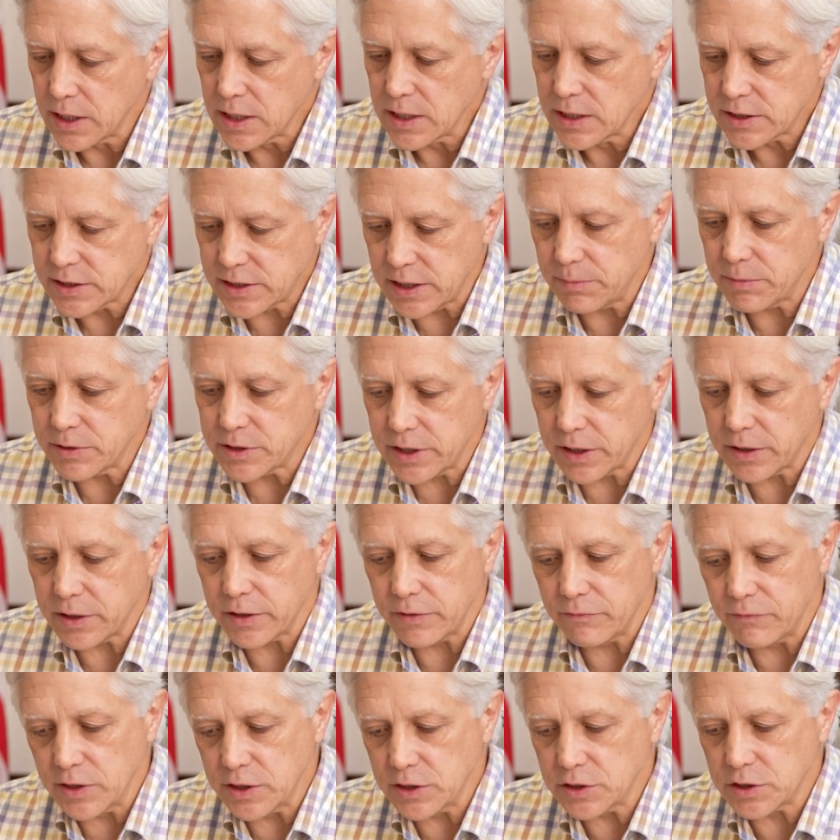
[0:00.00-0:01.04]
Cemetery
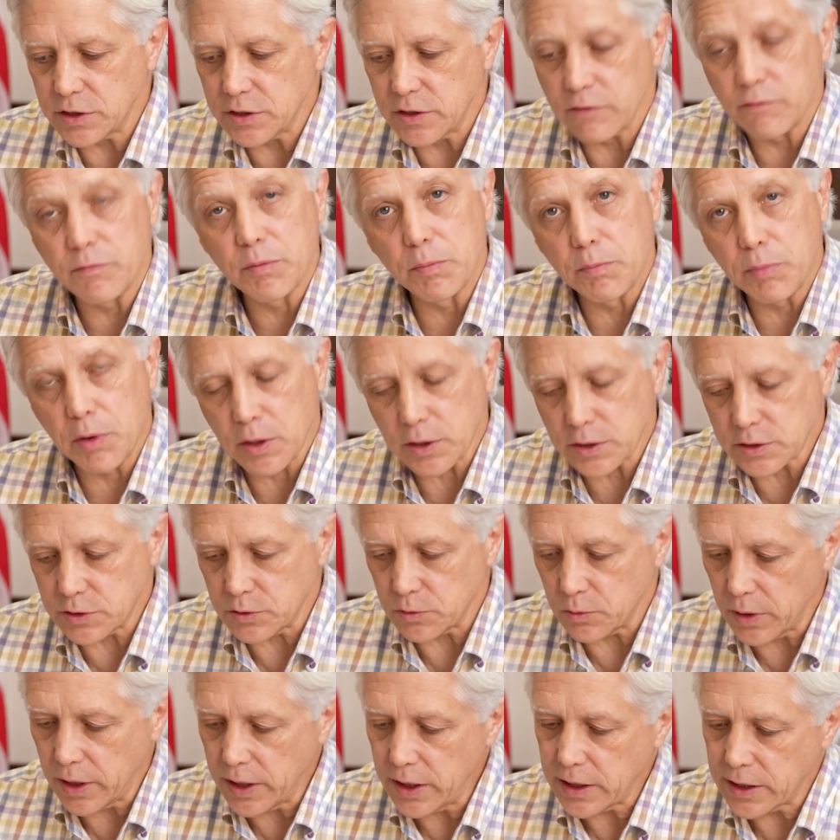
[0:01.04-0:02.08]
Division of Parks and
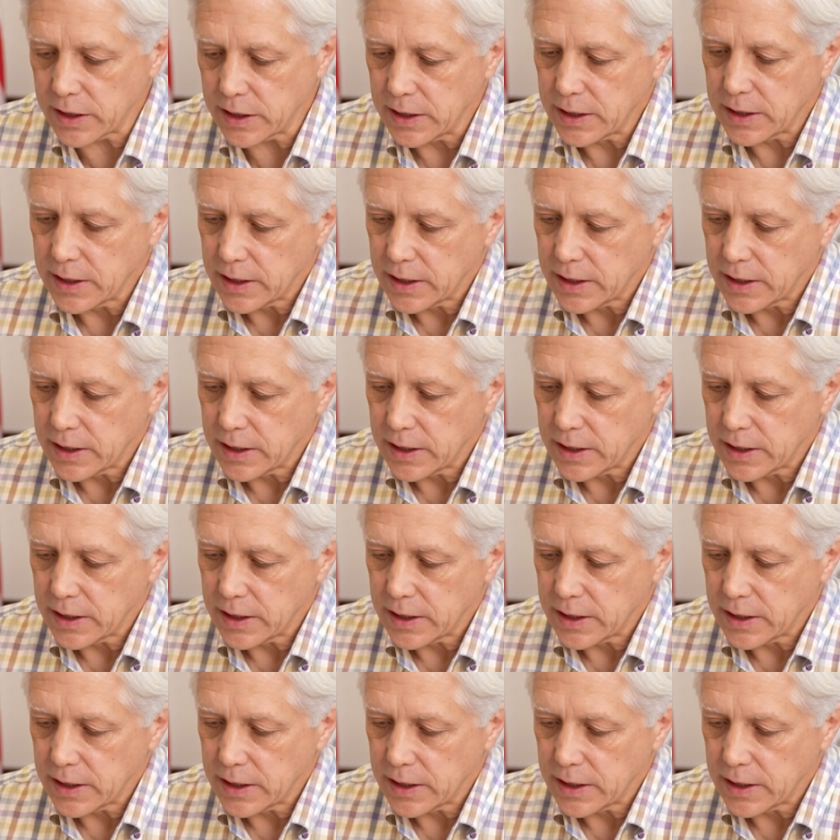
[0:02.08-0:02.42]
Rec